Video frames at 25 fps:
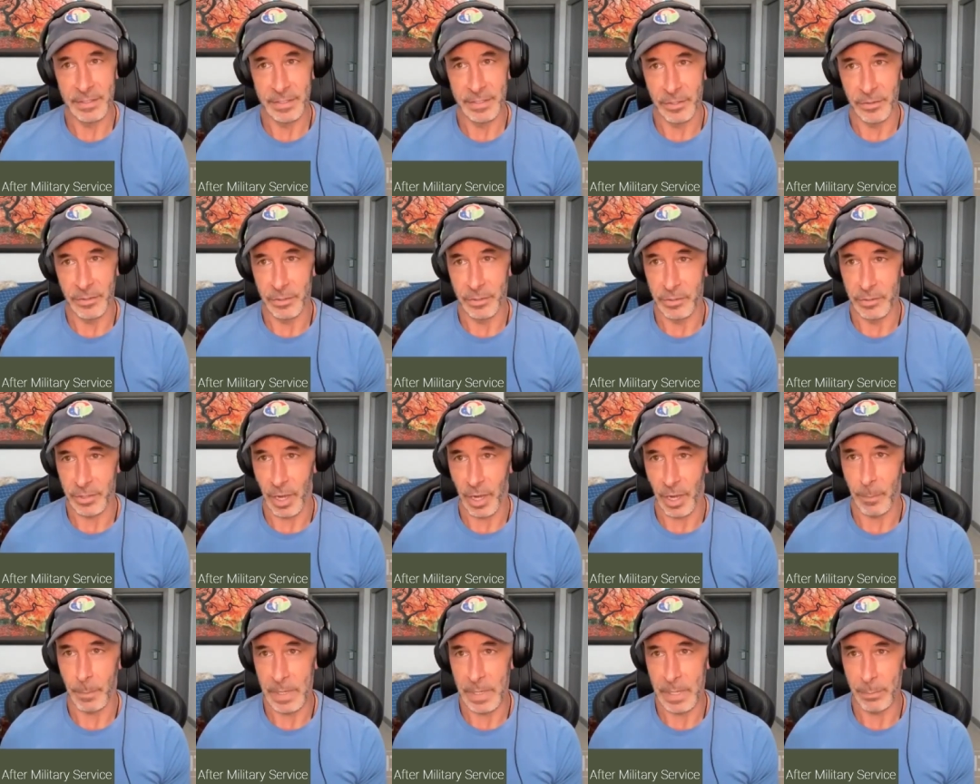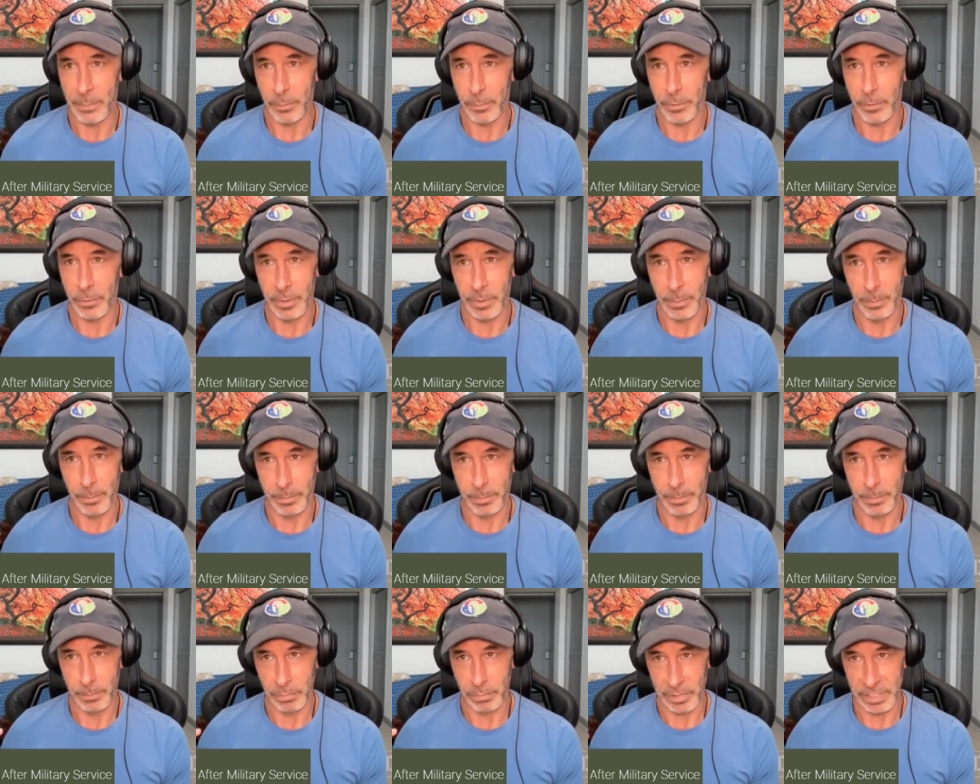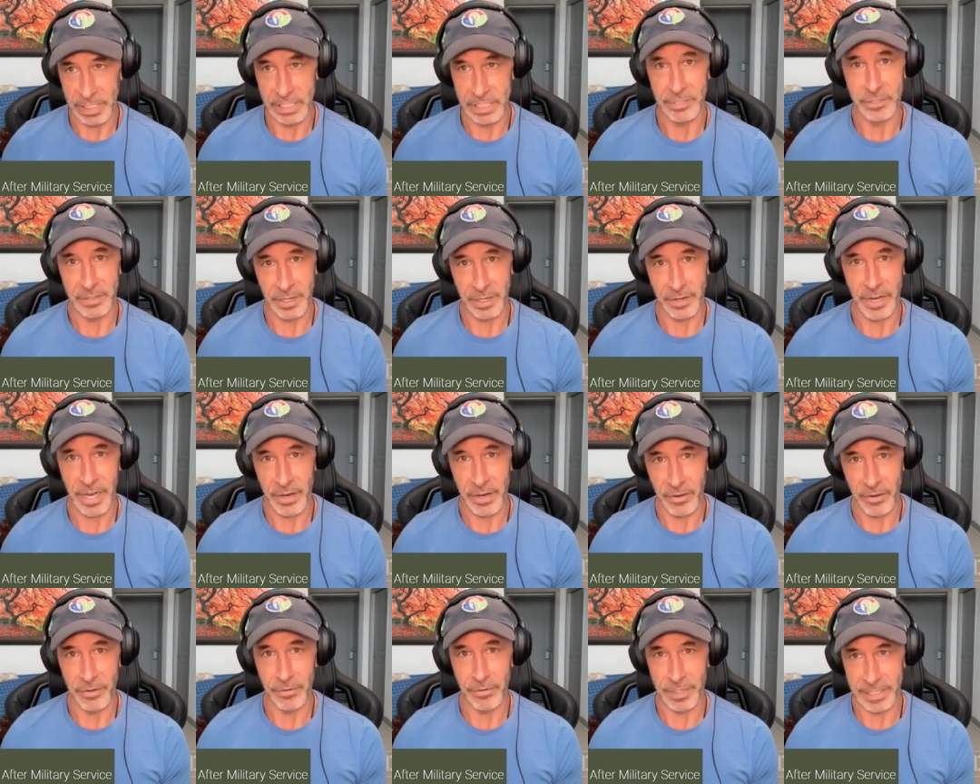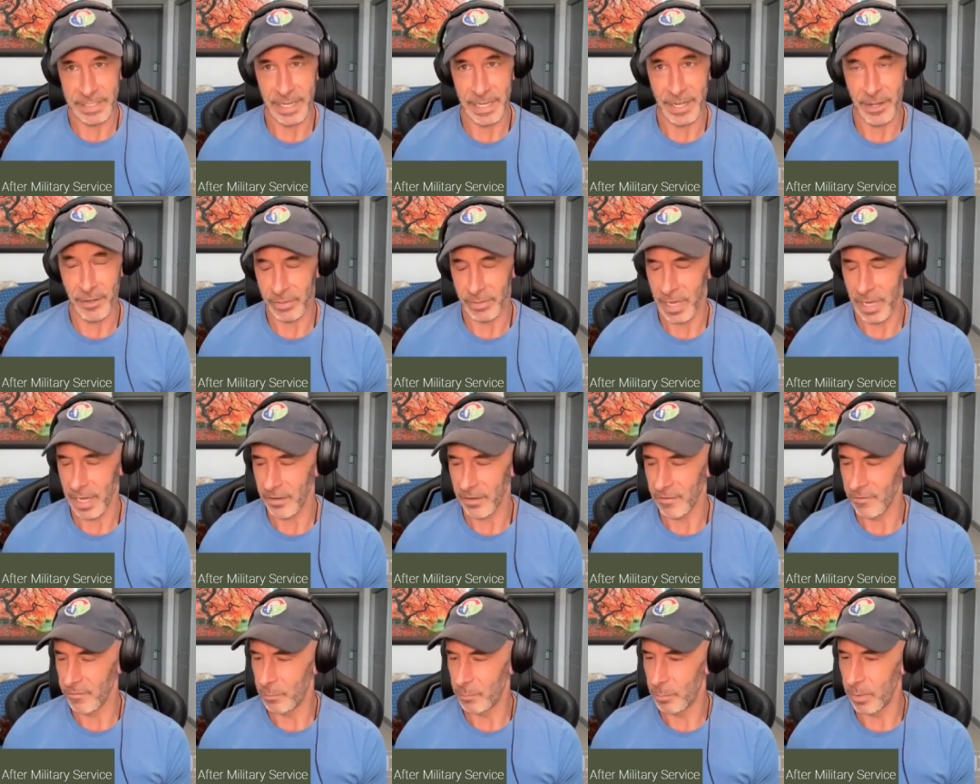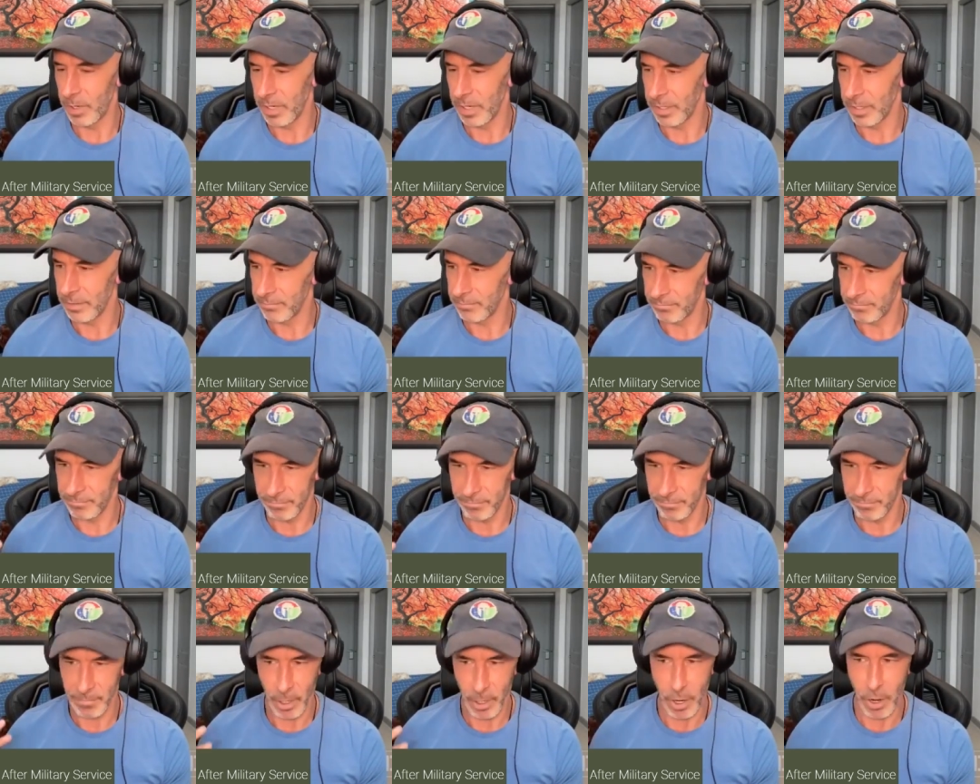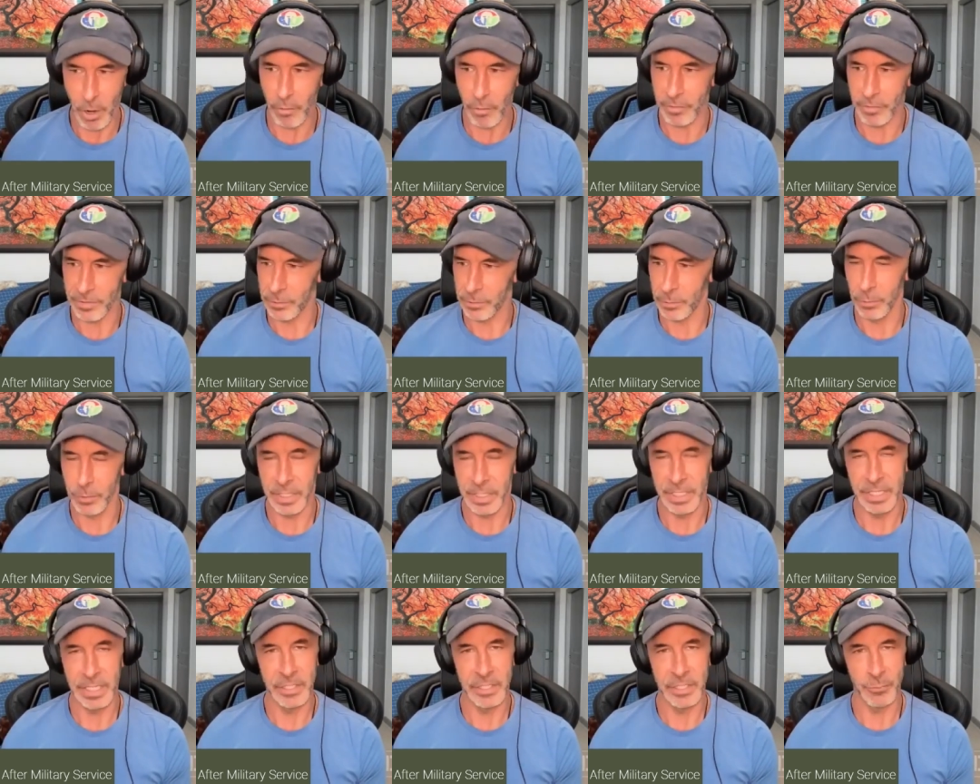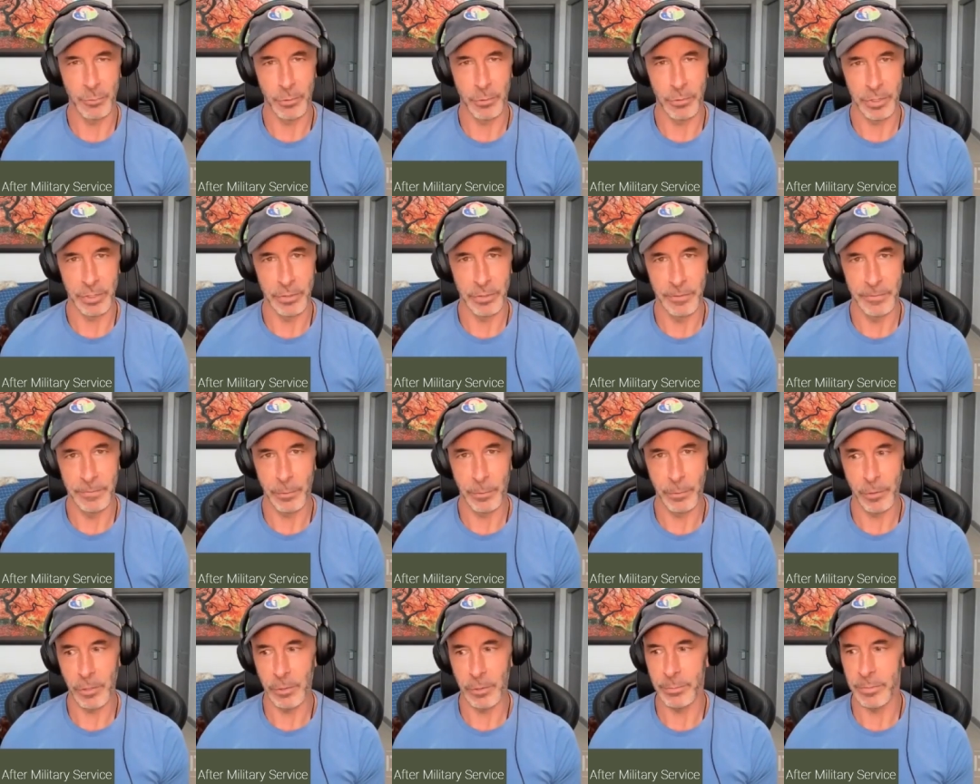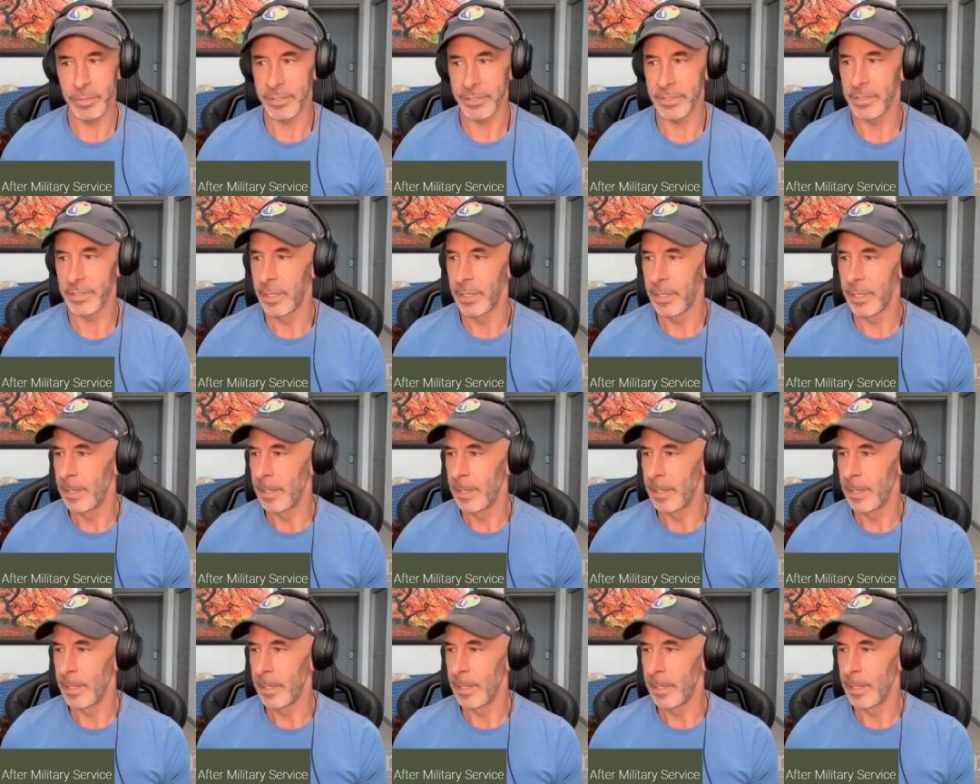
You know, you saw people who had bleached their hair, you could tell kind of, but all the school kids wore uniforms.